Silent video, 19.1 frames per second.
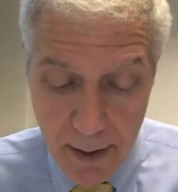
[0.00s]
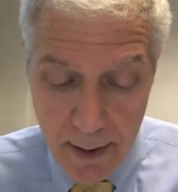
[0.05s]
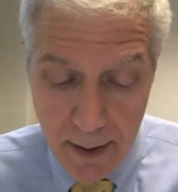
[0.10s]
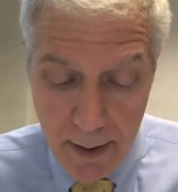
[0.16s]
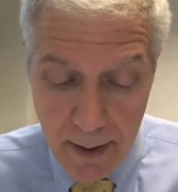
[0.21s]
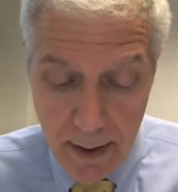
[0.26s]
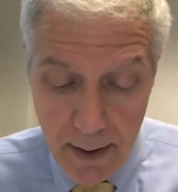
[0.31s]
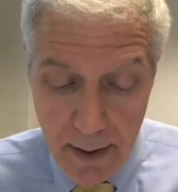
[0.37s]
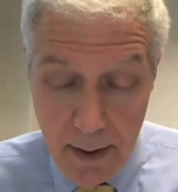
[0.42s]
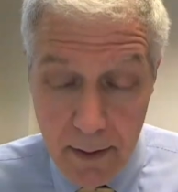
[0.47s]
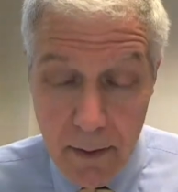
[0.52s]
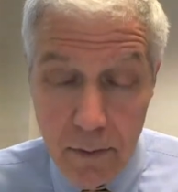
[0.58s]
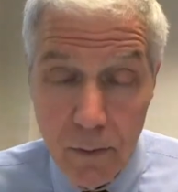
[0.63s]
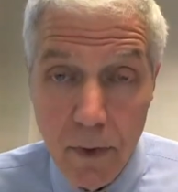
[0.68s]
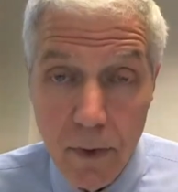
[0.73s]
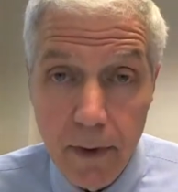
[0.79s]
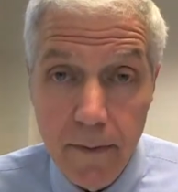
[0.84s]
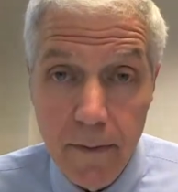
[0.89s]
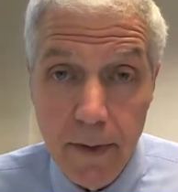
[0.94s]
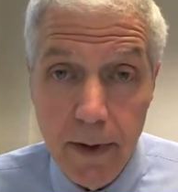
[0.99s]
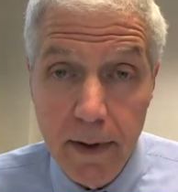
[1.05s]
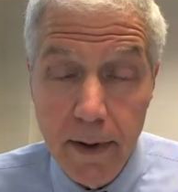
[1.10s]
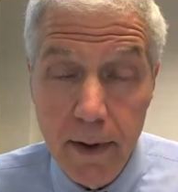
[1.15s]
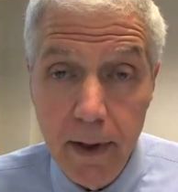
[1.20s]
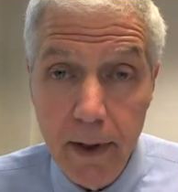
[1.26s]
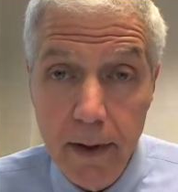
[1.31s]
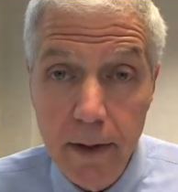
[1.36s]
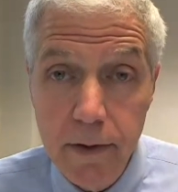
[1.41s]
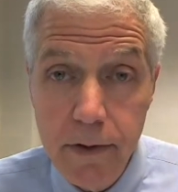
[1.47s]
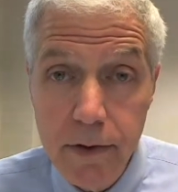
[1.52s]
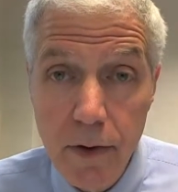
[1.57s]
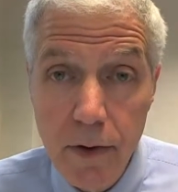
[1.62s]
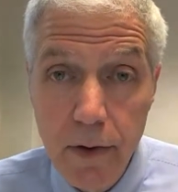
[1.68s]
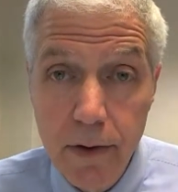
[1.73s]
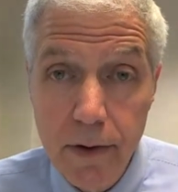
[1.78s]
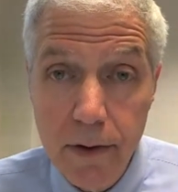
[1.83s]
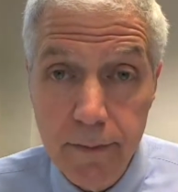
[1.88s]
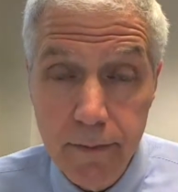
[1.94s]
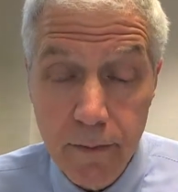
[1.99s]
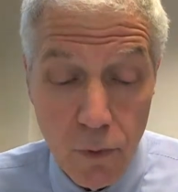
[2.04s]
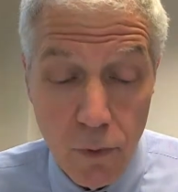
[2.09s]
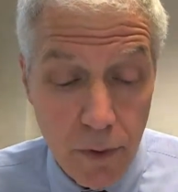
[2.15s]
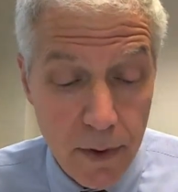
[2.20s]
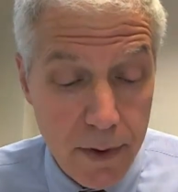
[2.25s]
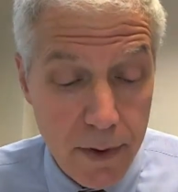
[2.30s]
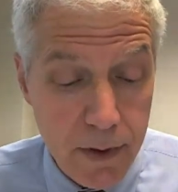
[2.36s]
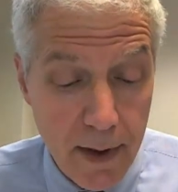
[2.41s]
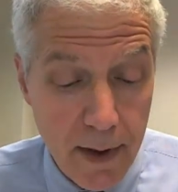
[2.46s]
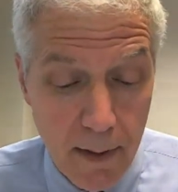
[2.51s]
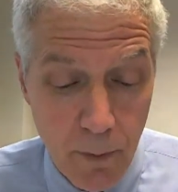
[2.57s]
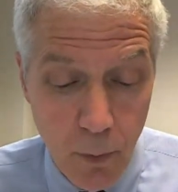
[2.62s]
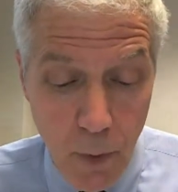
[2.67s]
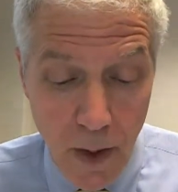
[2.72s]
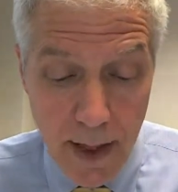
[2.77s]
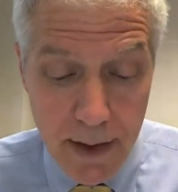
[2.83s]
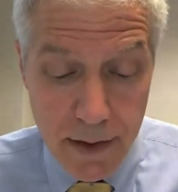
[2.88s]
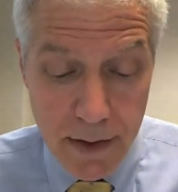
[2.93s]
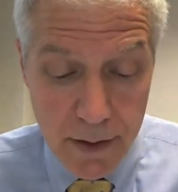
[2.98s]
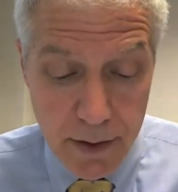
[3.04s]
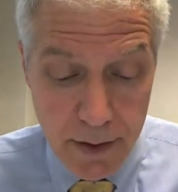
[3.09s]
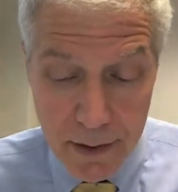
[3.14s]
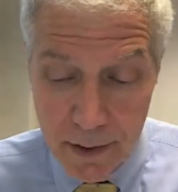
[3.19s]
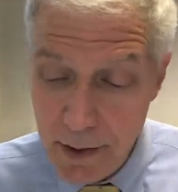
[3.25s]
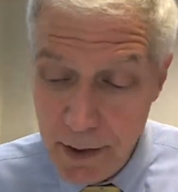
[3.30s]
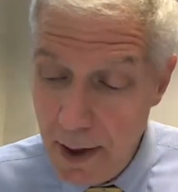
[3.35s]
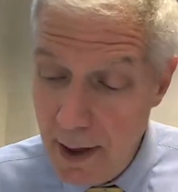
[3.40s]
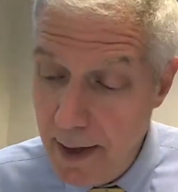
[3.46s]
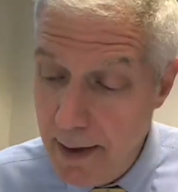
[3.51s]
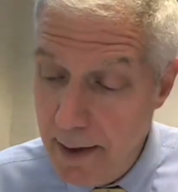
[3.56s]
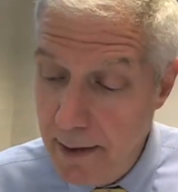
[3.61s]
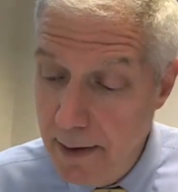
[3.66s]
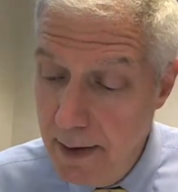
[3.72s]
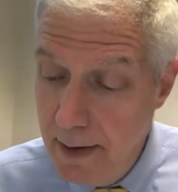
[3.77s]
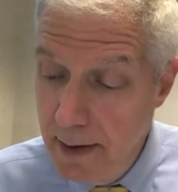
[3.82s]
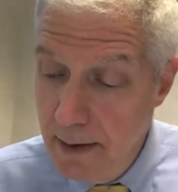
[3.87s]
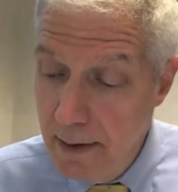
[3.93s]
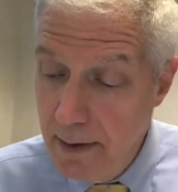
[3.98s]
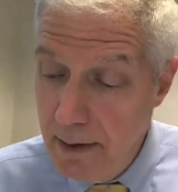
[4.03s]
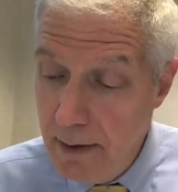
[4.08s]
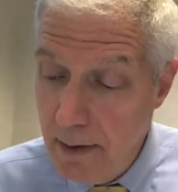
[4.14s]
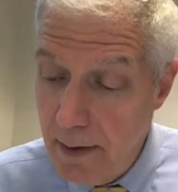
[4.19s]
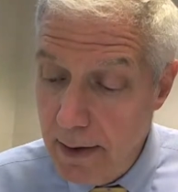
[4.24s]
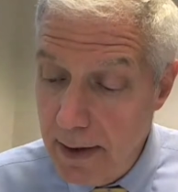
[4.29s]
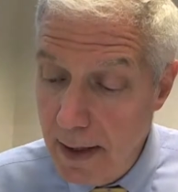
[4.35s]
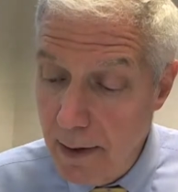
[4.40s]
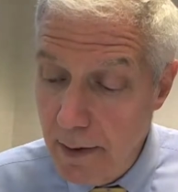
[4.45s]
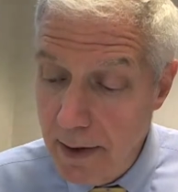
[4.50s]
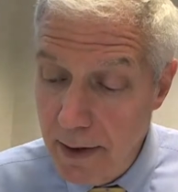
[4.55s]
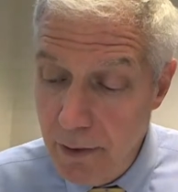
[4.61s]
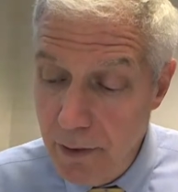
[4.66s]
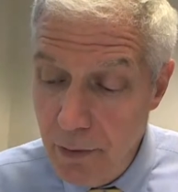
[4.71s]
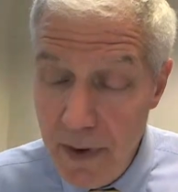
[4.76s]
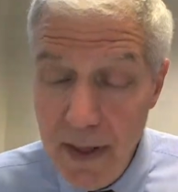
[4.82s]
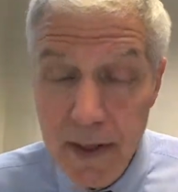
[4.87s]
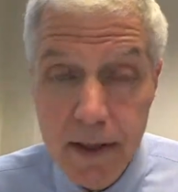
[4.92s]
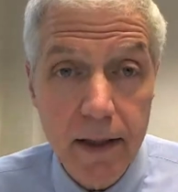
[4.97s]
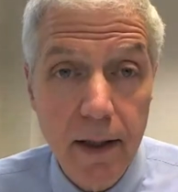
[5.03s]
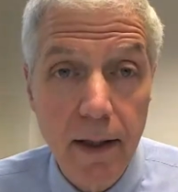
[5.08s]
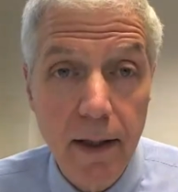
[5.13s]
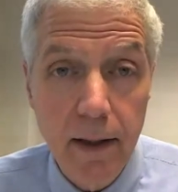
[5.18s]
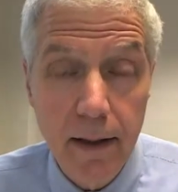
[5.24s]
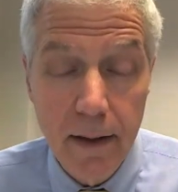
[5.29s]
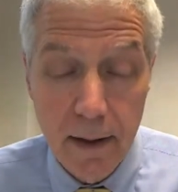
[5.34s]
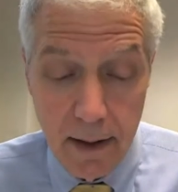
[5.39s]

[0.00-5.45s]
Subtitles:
One of the concerns, of course, is that wages in China are now increasing